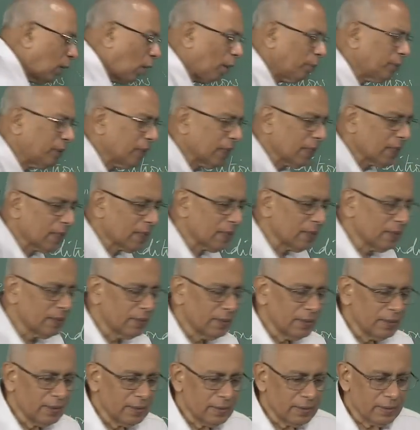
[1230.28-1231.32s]
object
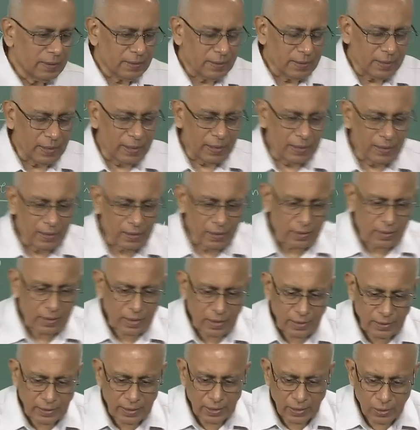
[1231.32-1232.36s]
either
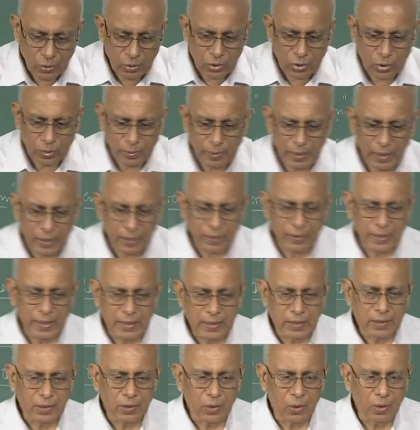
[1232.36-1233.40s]
continues to be at
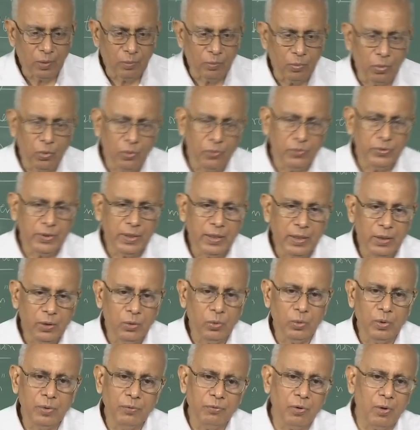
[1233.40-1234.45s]
rest or moves in a
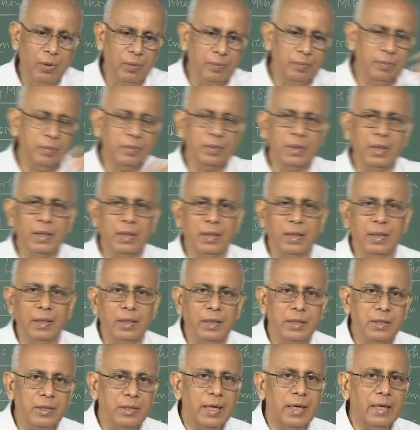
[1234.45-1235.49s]
uniform in
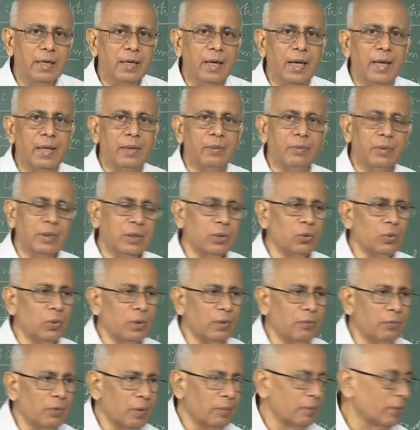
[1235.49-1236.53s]
a straight line with
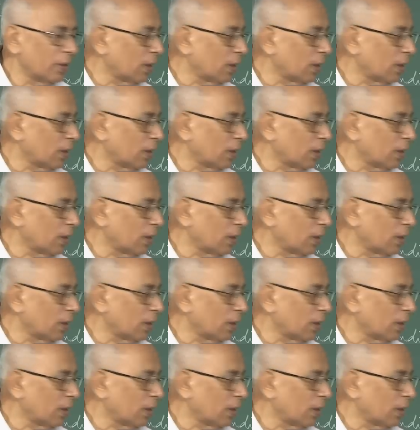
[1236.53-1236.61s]
uniform